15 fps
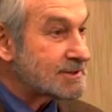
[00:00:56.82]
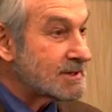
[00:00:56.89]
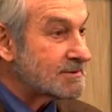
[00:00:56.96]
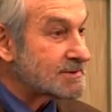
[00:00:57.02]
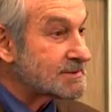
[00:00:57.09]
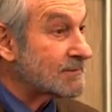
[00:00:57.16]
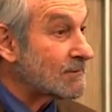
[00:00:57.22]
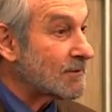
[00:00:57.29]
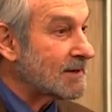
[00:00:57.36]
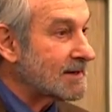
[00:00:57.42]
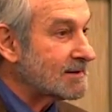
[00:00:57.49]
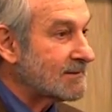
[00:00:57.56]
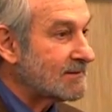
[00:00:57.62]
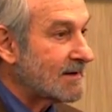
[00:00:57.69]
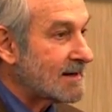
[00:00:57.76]
showed is 4
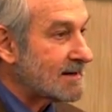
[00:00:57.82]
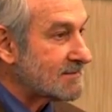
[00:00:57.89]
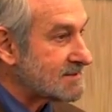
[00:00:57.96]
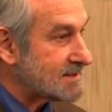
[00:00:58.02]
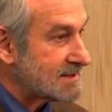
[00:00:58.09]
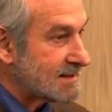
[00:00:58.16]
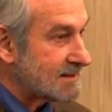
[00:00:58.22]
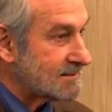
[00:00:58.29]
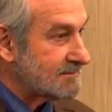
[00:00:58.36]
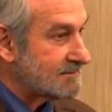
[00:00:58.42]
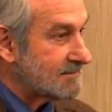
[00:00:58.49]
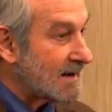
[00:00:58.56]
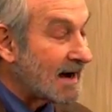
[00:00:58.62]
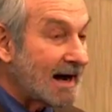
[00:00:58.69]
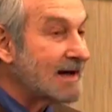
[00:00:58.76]
out of 5 said,
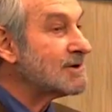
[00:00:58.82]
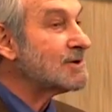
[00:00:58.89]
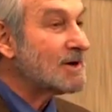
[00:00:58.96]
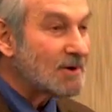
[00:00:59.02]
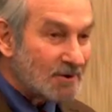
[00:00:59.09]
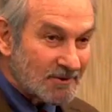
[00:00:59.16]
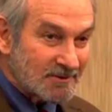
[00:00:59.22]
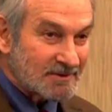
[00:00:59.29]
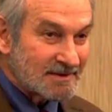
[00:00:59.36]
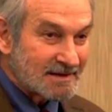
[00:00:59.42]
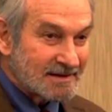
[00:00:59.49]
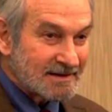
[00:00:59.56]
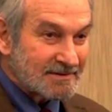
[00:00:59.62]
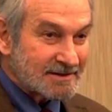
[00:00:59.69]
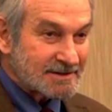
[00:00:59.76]
I know
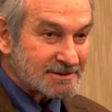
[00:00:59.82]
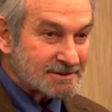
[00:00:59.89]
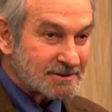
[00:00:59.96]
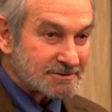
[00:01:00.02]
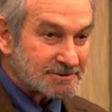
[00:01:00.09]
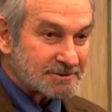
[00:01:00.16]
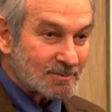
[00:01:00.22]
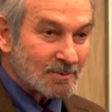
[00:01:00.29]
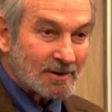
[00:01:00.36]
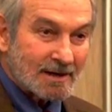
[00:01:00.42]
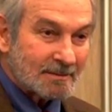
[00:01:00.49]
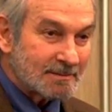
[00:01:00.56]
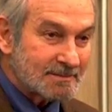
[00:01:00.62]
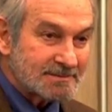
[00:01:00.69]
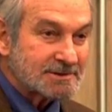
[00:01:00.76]
that social
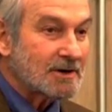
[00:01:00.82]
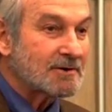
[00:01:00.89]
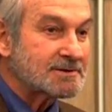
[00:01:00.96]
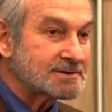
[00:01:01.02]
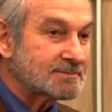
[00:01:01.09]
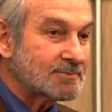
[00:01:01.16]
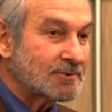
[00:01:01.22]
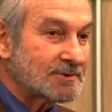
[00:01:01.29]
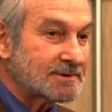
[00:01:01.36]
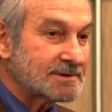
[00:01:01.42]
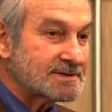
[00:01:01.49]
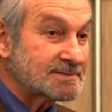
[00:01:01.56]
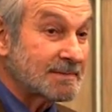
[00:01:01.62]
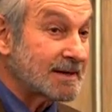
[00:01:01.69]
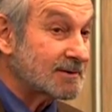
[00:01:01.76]
problems are as
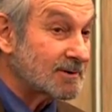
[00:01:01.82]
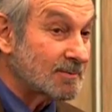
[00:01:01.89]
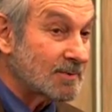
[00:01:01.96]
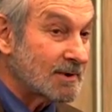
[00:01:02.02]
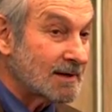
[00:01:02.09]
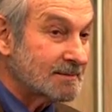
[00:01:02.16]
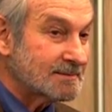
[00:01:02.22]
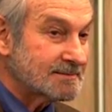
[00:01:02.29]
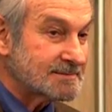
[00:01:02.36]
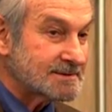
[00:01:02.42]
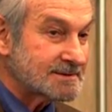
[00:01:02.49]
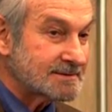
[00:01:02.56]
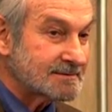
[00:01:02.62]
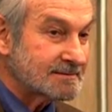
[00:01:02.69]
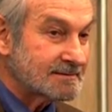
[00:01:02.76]
important as medical
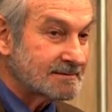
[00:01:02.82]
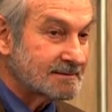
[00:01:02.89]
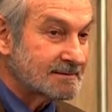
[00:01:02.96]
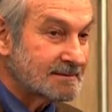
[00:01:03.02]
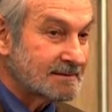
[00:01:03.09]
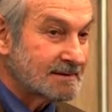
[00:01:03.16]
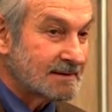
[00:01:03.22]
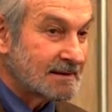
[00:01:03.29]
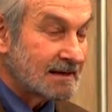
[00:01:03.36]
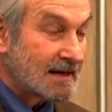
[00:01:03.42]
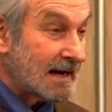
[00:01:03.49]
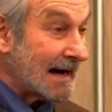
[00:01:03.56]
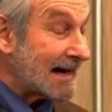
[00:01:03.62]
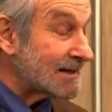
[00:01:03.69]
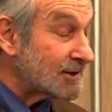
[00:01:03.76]
problems.
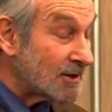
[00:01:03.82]
I